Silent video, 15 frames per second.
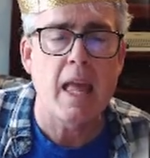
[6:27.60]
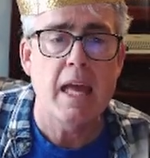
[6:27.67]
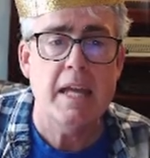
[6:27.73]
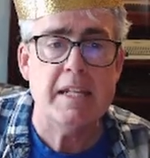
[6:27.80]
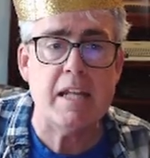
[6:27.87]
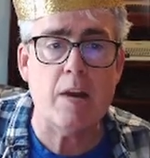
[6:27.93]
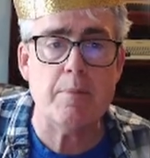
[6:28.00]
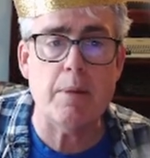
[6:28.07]

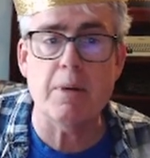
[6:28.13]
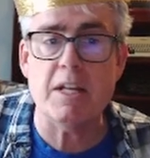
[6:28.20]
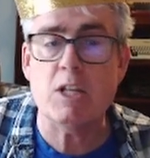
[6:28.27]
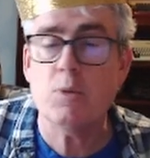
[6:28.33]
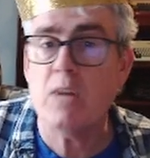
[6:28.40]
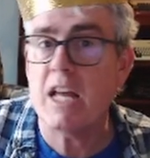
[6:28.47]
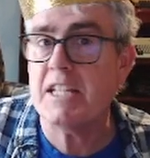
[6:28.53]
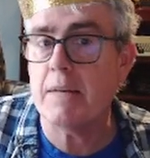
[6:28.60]
Now remember, each
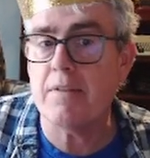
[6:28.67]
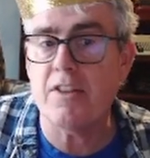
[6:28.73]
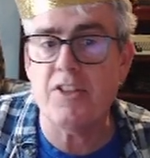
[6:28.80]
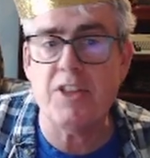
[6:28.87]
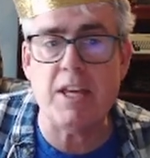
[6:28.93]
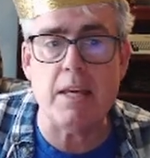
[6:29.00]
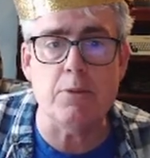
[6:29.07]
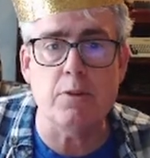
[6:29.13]
one has to have a
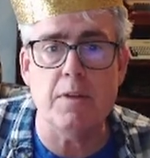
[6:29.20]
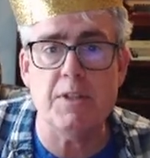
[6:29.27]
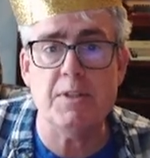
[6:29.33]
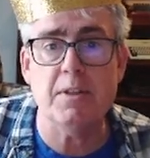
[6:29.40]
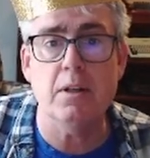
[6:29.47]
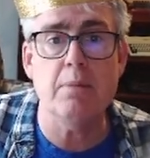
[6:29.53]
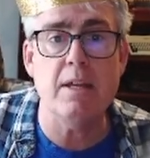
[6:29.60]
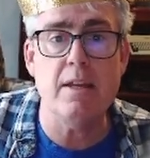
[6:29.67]
theme. So this is
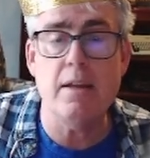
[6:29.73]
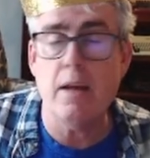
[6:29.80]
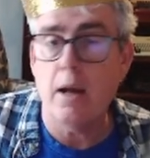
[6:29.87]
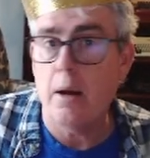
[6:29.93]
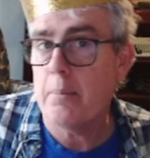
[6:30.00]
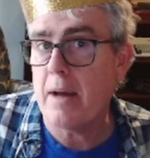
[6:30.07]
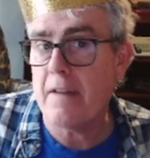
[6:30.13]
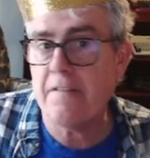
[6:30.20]
going to be
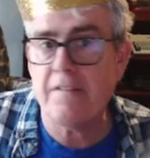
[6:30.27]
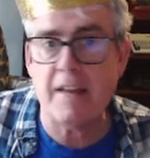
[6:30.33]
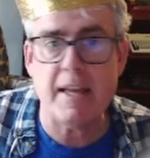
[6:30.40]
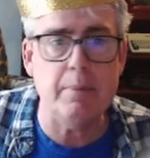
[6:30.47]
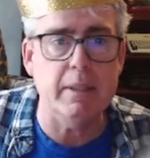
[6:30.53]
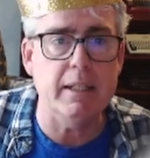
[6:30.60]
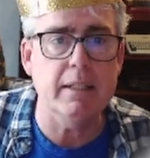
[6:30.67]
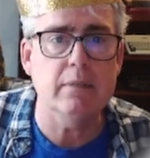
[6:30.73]
my
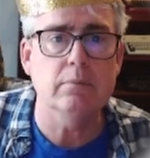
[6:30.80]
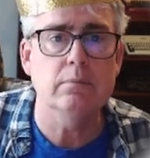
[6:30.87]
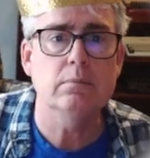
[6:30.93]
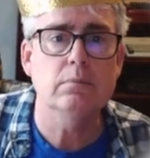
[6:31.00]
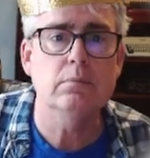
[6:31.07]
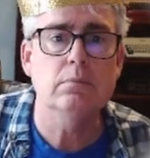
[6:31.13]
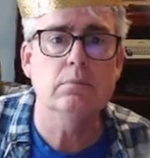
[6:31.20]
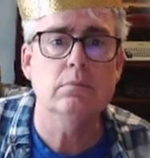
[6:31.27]
family.
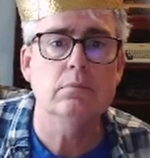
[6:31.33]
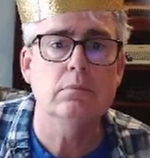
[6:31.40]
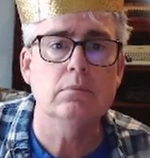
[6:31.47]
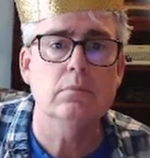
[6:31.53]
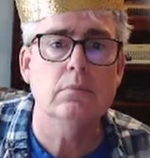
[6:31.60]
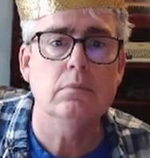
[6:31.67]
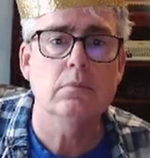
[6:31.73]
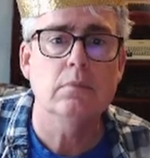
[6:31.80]

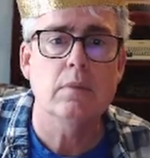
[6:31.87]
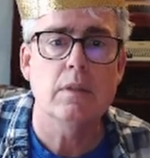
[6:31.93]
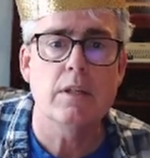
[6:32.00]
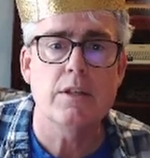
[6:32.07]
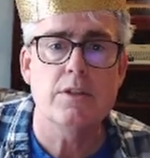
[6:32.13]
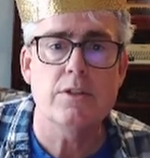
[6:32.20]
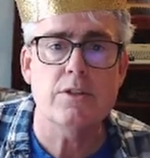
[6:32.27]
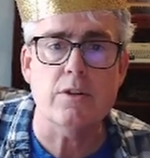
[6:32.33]

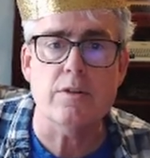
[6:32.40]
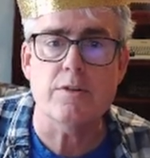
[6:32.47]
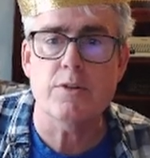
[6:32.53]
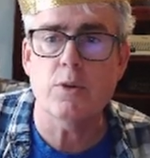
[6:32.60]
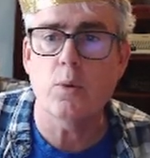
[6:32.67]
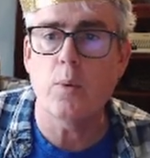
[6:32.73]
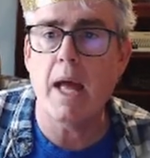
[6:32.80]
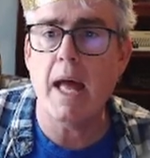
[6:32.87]
Search the
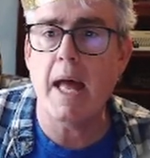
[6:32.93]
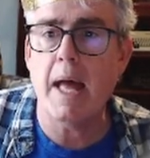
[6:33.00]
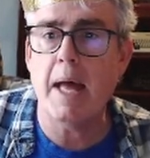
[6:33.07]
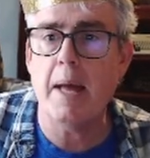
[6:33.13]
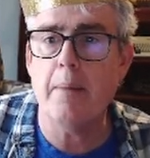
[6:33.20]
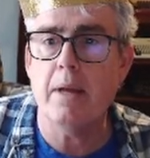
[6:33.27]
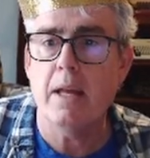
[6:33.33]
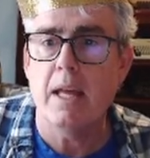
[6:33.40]

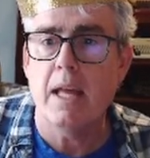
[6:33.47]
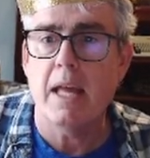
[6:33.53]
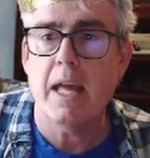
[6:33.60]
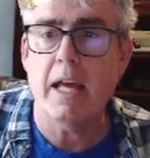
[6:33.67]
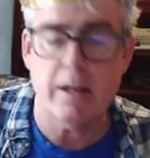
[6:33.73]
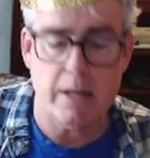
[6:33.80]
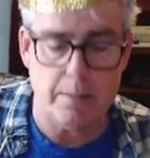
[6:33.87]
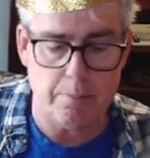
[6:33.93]
web. And
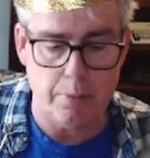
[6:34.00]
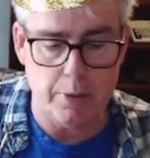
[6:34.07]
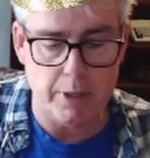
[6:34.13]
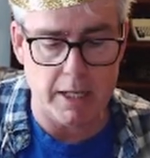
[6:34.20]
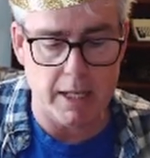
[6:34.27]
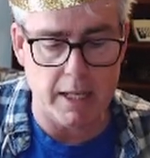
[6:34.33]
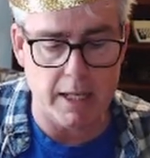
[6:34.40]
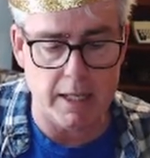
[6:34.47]
I'm going to put
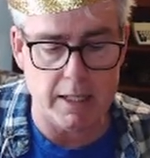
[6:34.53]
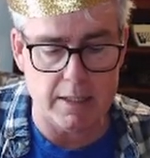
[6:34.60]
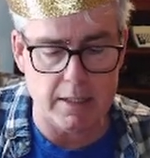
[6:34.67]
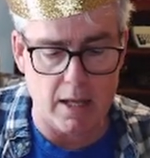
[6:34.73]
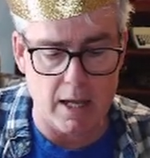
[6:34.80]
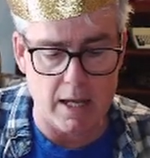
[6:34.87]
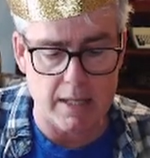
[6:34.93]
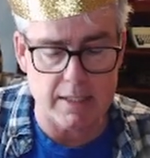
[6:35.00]
in
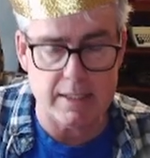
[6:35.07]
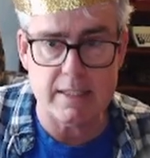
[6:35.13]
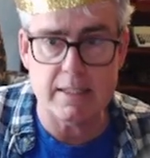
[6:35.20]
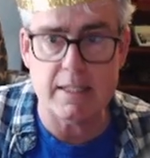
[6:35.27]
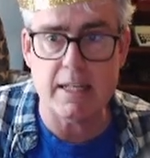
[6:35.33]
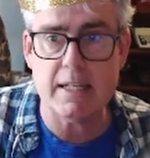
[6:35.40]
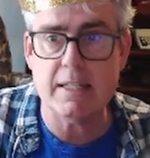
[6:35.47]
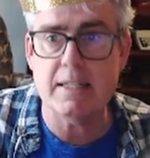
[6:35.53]

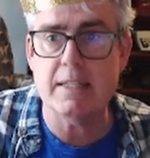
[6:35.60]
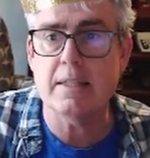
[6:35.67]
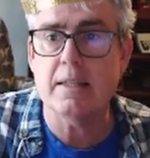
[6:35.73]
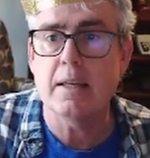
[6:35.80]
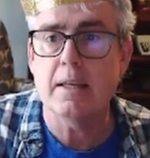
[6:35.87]
6